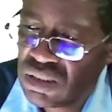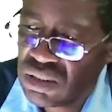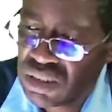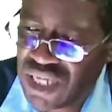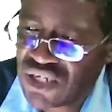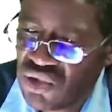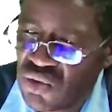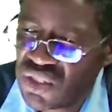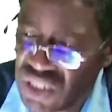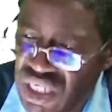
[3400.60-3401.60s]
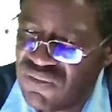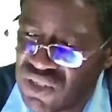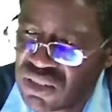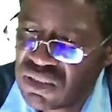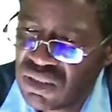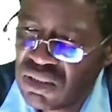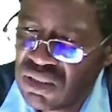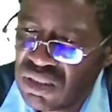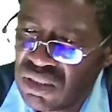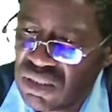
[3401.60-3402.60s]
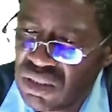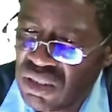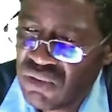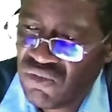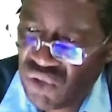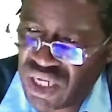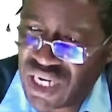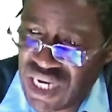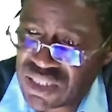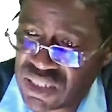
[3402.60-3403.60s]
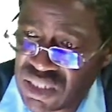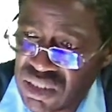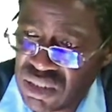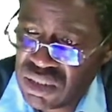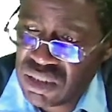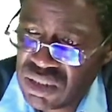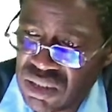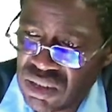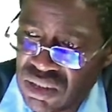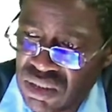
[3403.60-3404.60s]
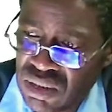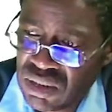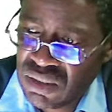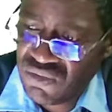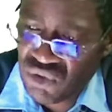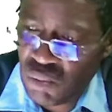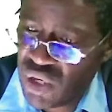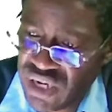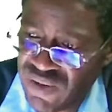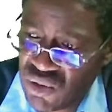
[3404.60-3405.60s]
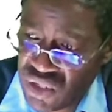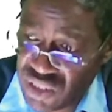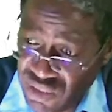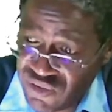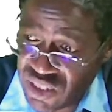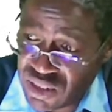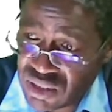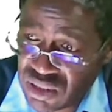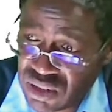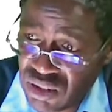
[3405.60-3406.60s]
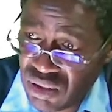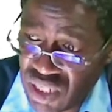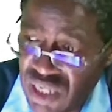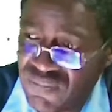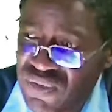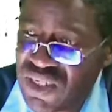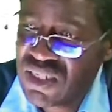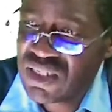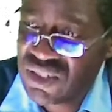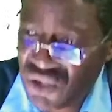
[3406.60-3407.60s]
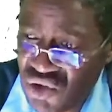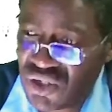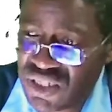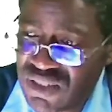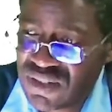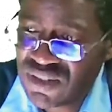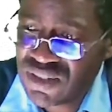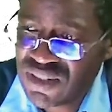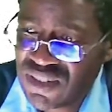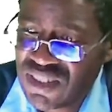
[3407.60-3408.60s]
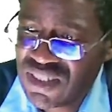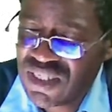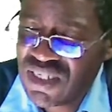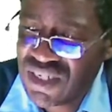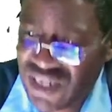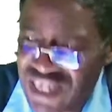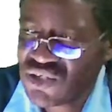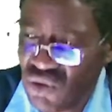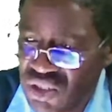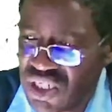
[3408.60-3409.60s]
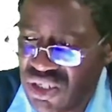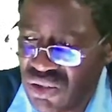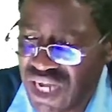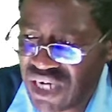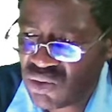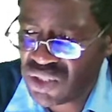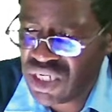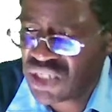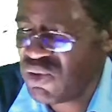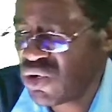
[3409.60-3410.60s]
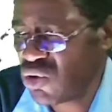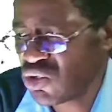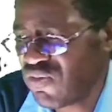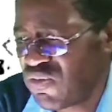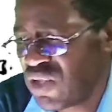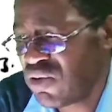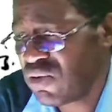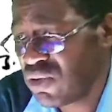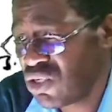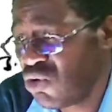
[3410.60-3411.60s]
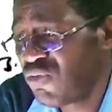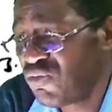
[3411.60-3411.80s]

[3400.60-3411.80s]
that you received for the class from wherever you received it. Okay? Good. Let's continue. That was just because of the new